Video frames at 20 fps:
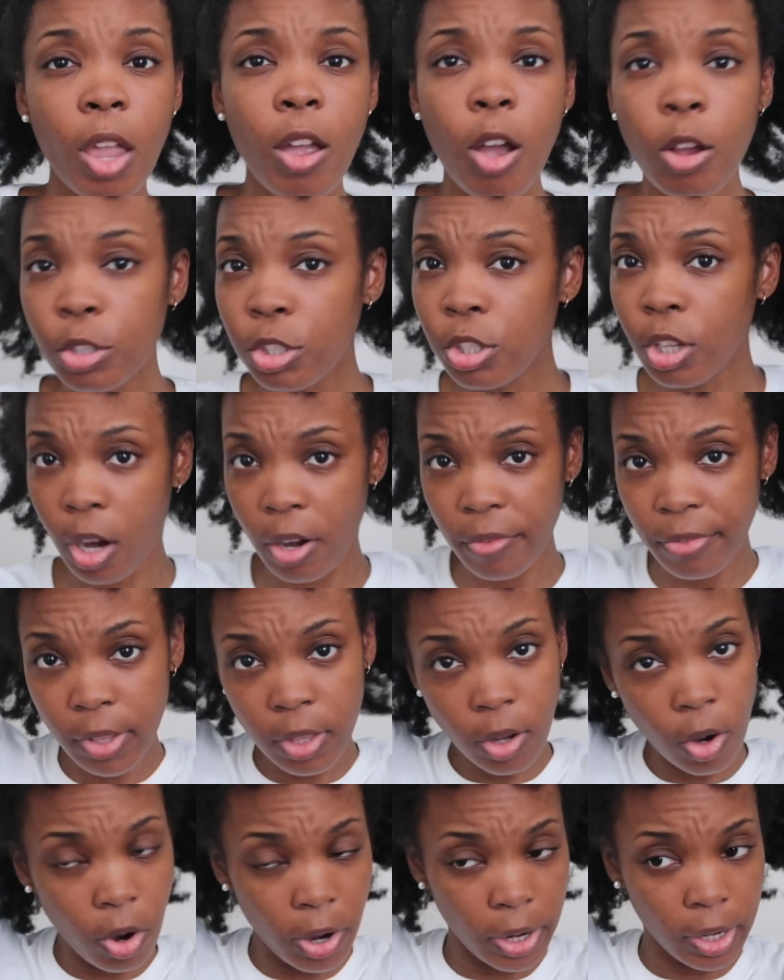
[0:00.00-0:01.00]
Oh, sorry for
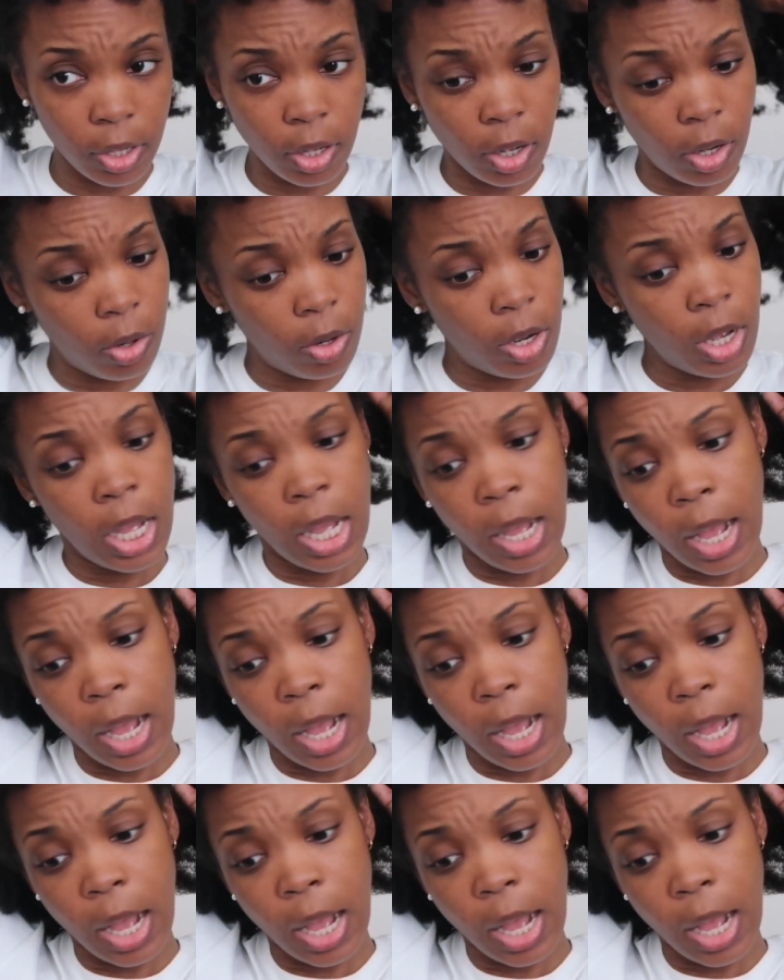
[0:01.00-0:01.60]
the audio.